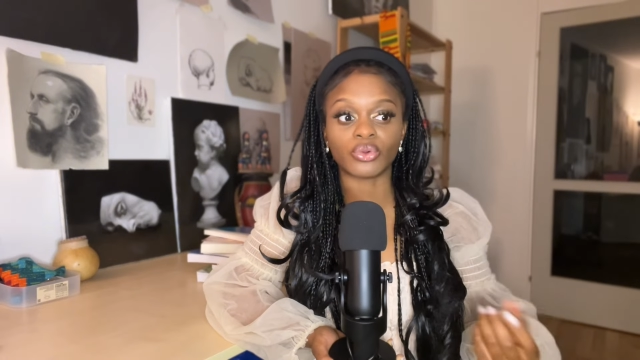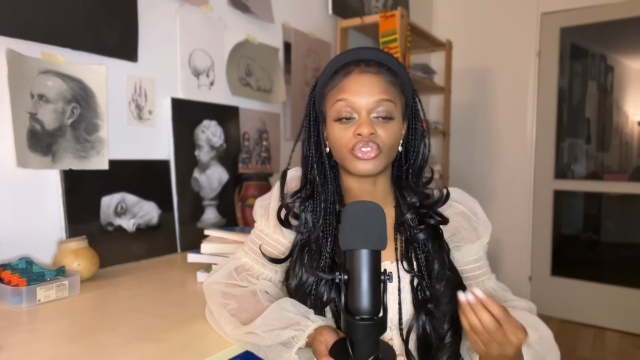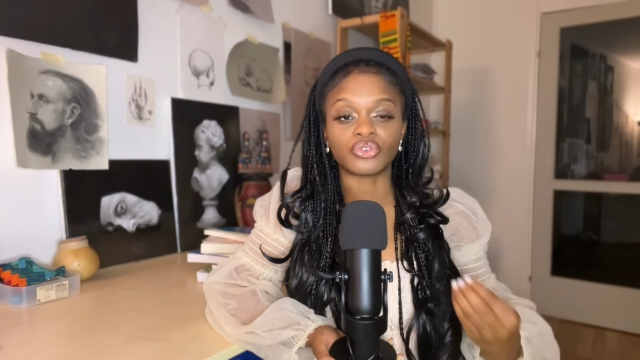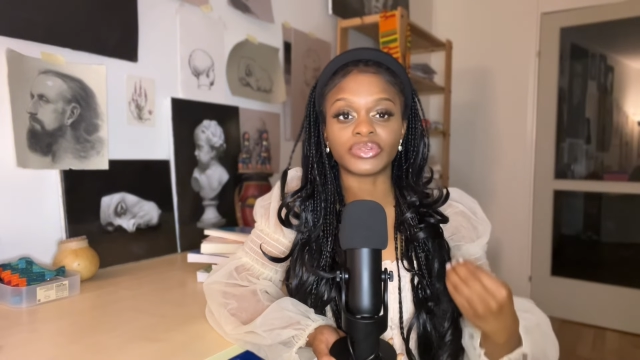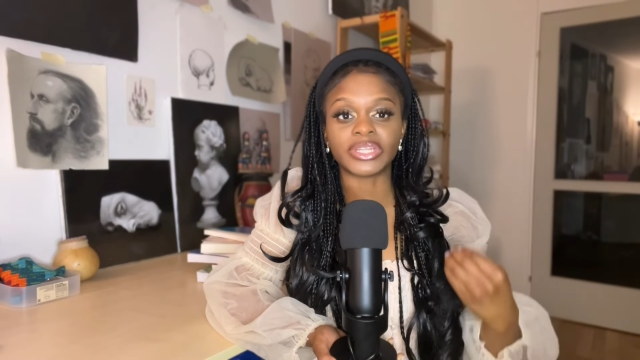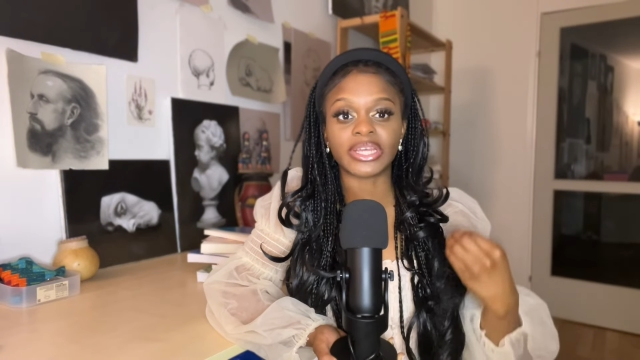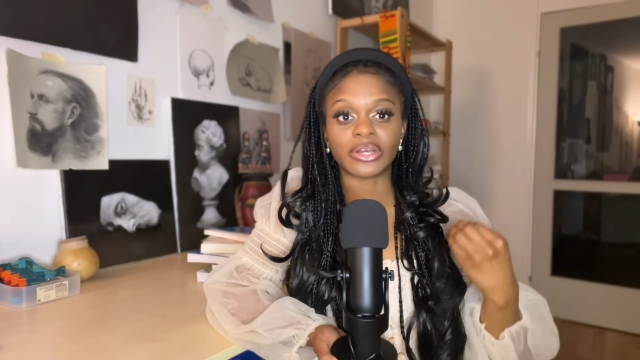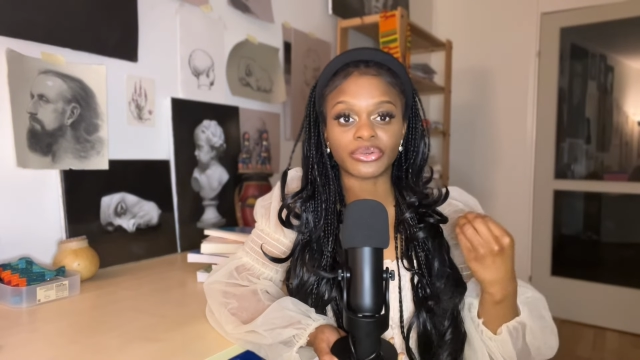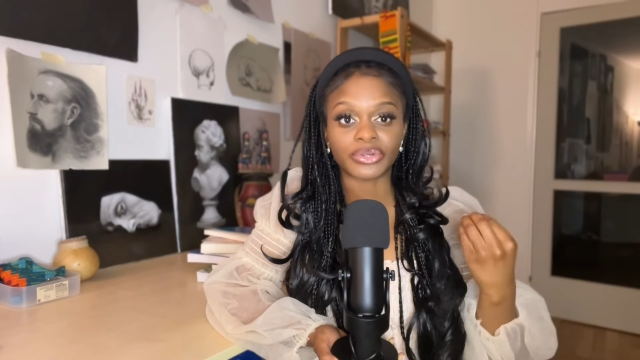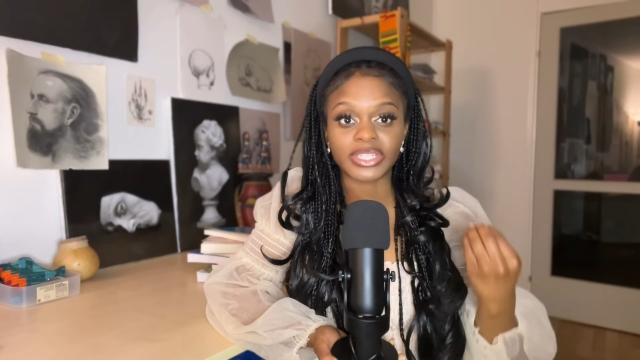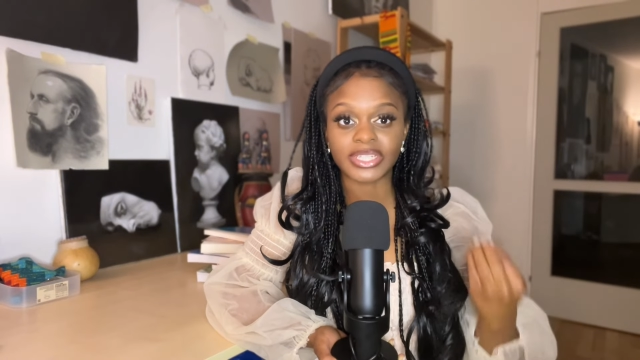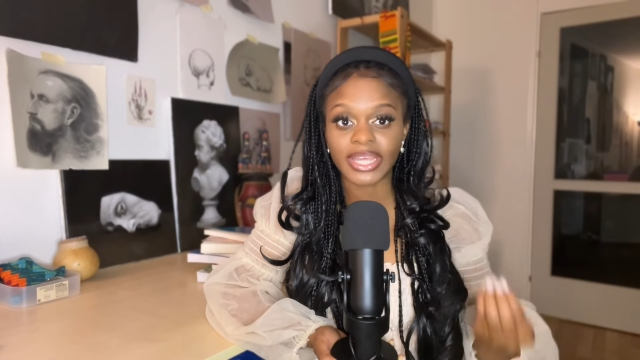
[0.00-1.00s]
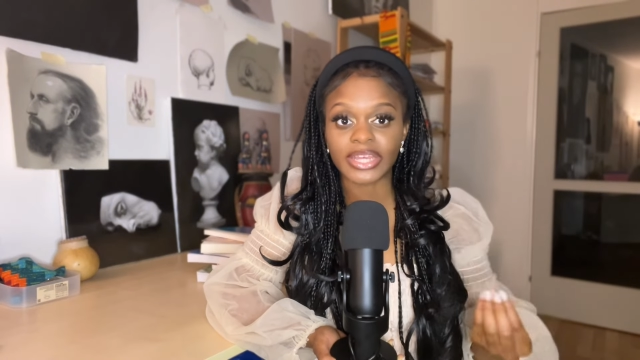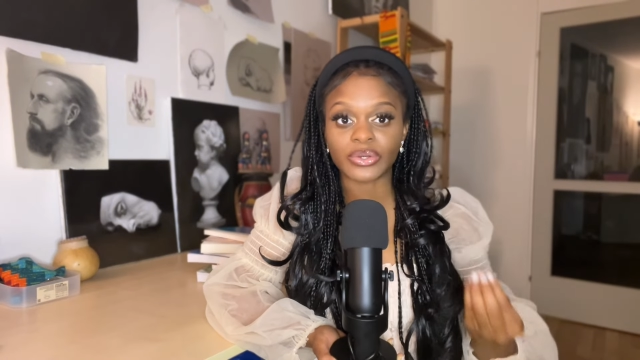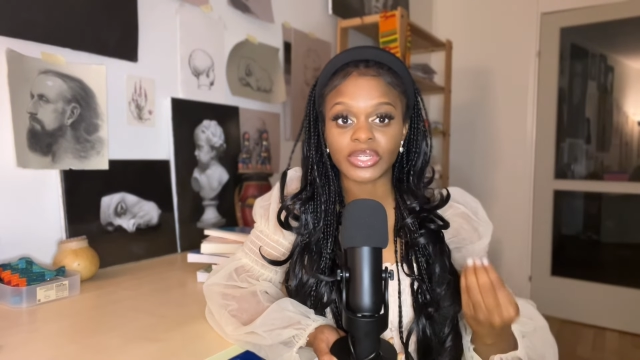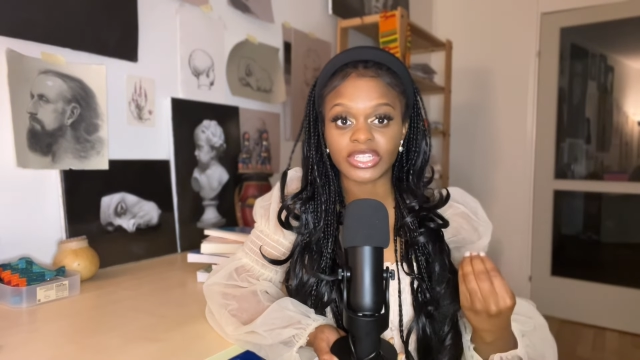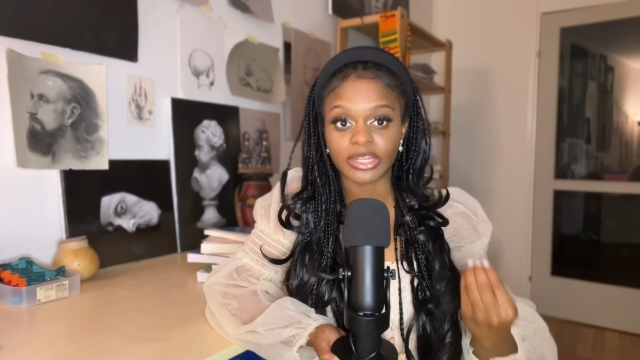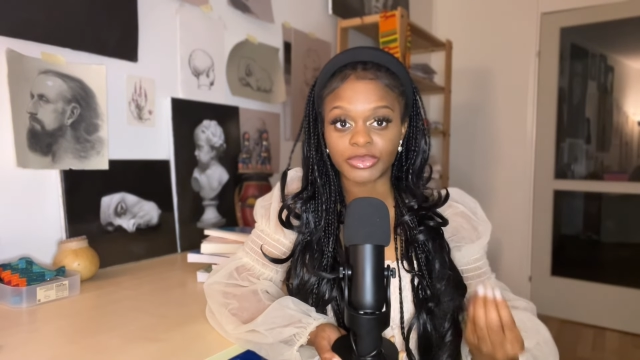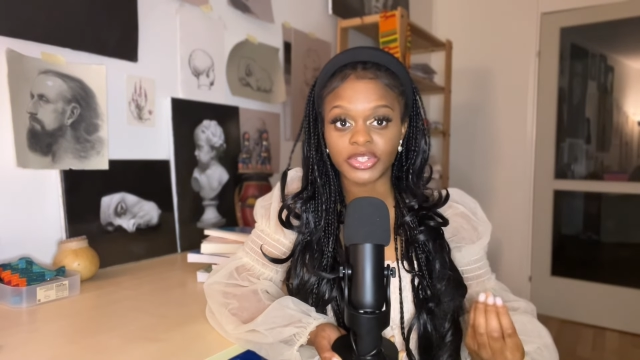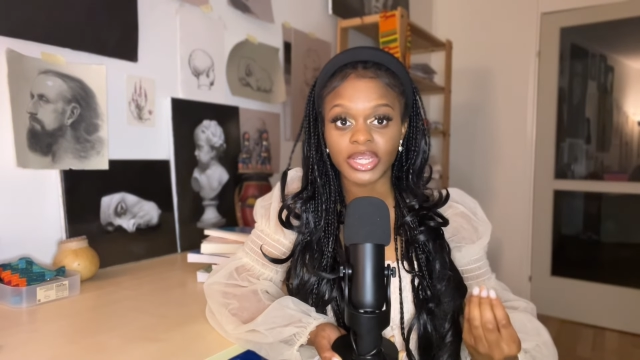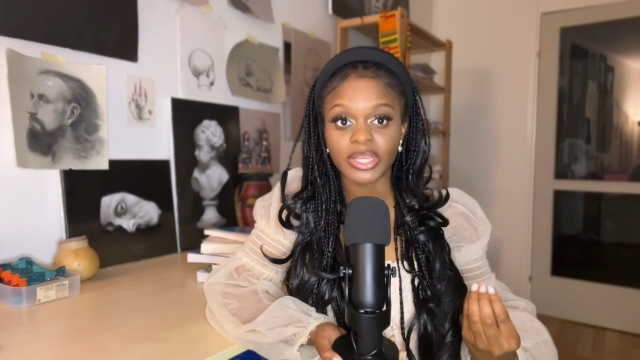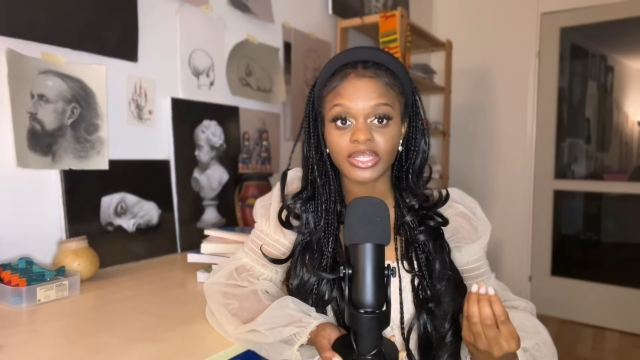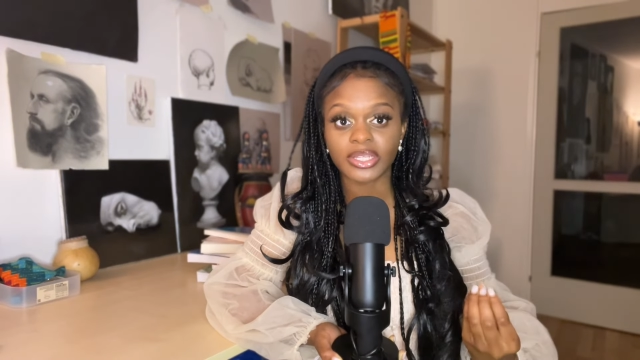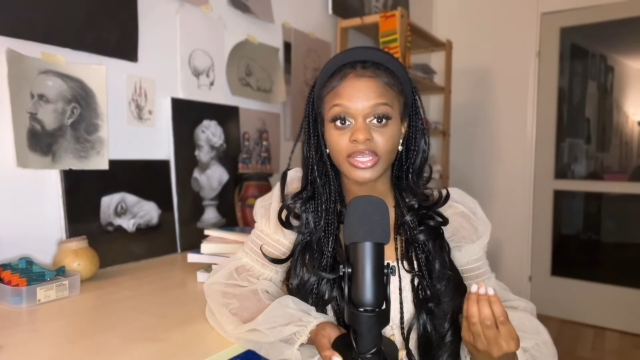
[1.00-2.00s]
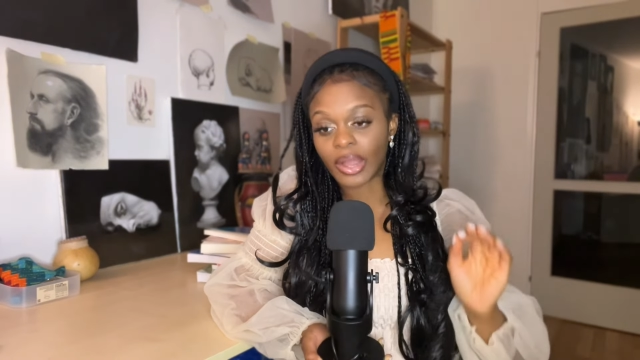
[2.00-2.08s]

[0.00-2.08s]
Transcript: or to really understand your subject,